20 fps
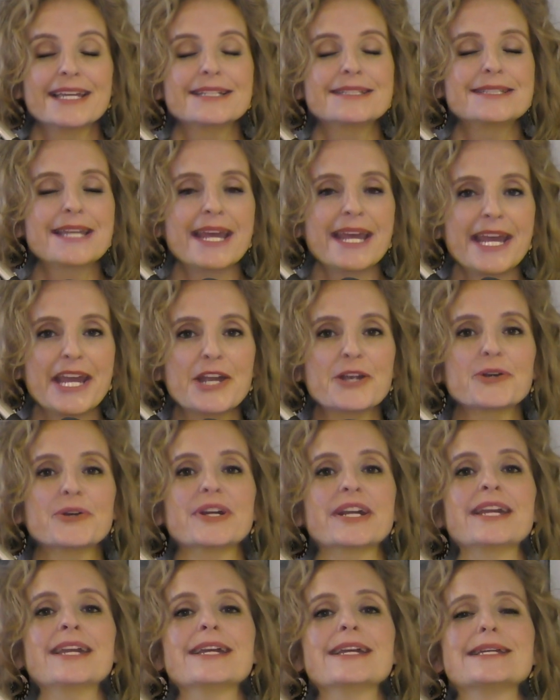
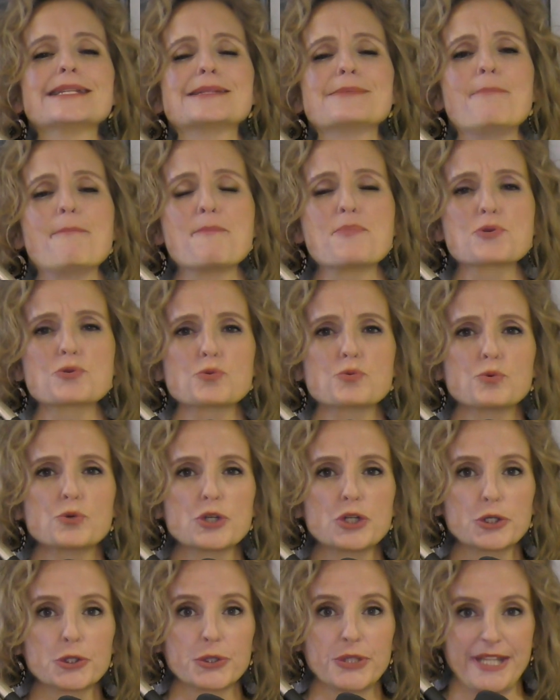Terry is
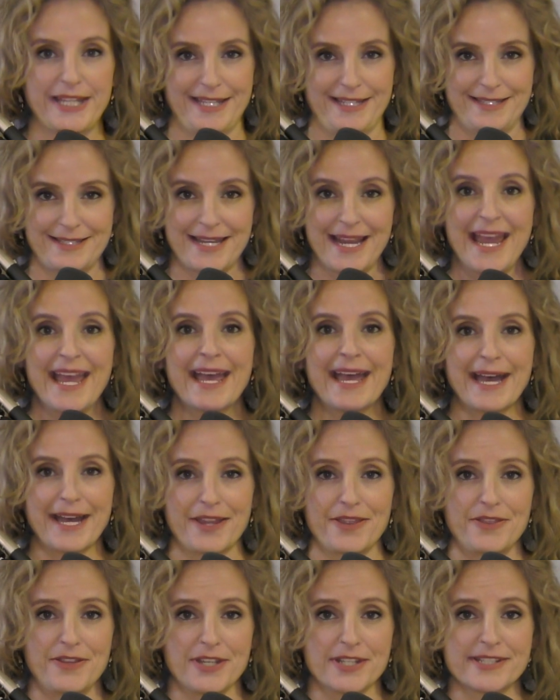brilliant
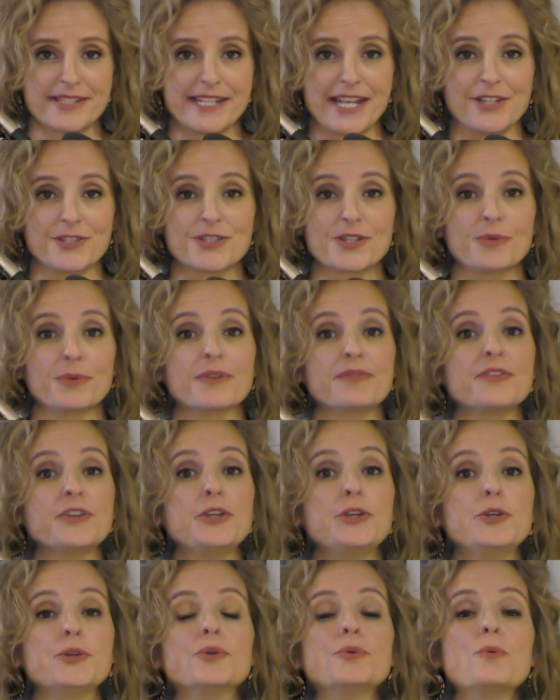at this. And so if
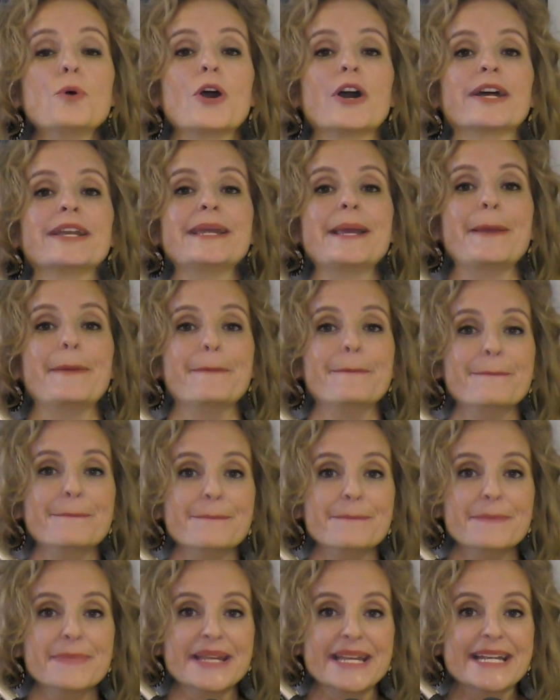you want
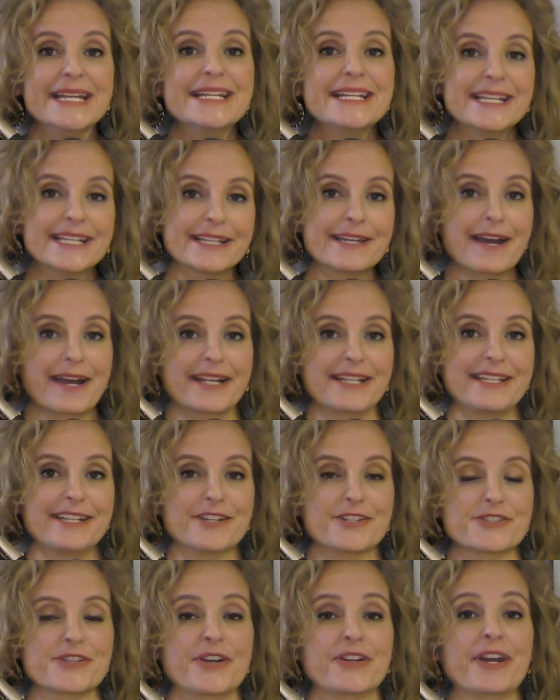immediate
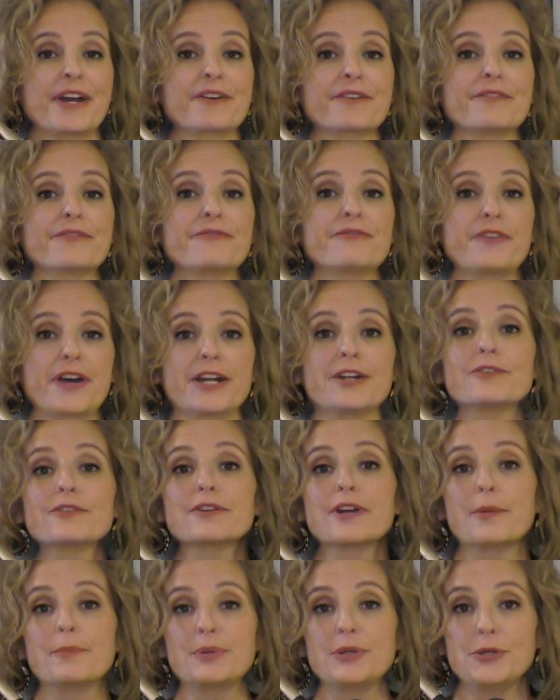ideas on how to
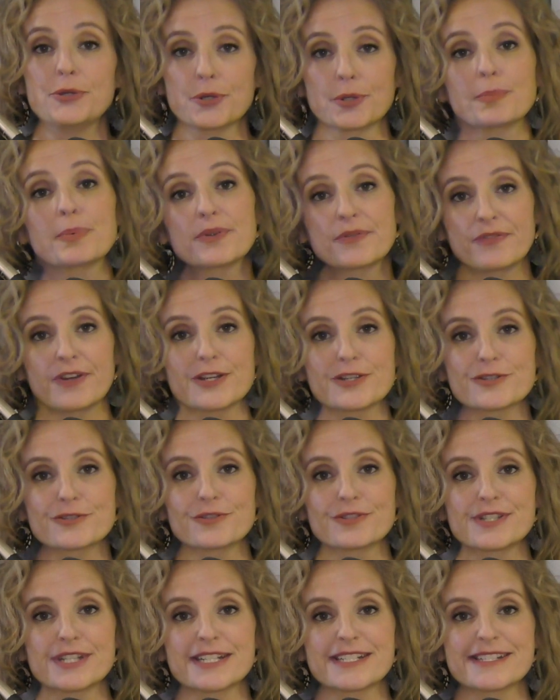fire up your
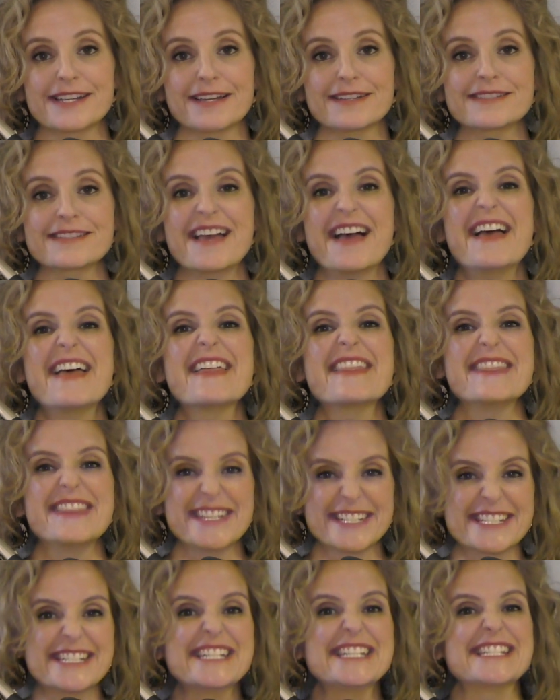professional success,
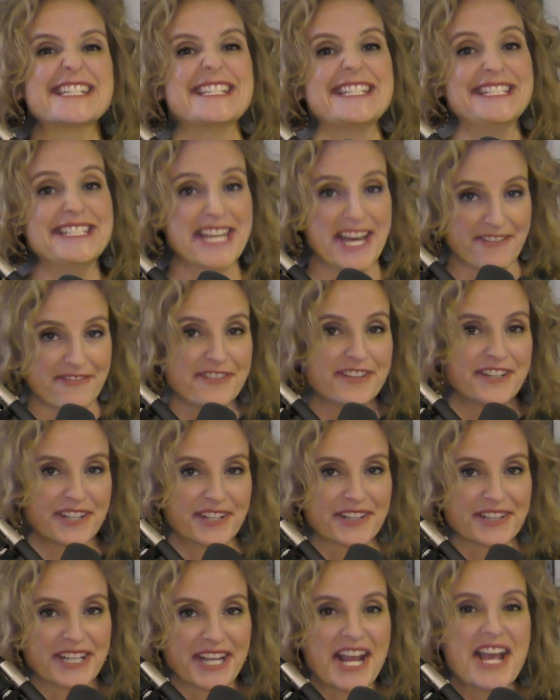this is
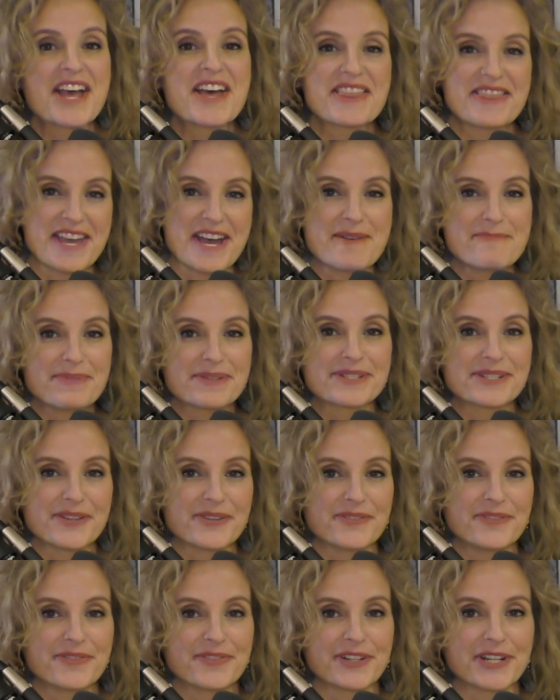definitely the
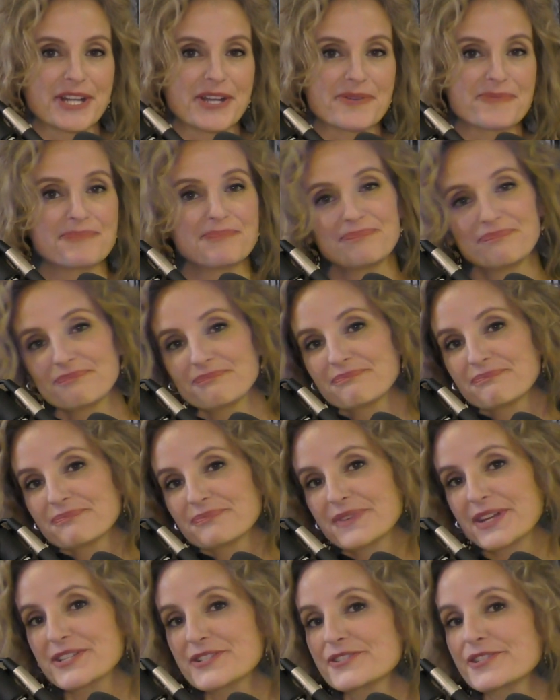episode for you.
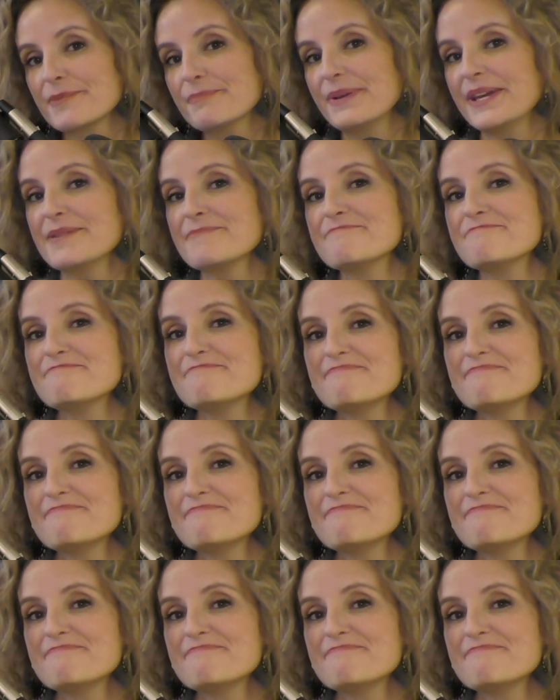Let's jump in.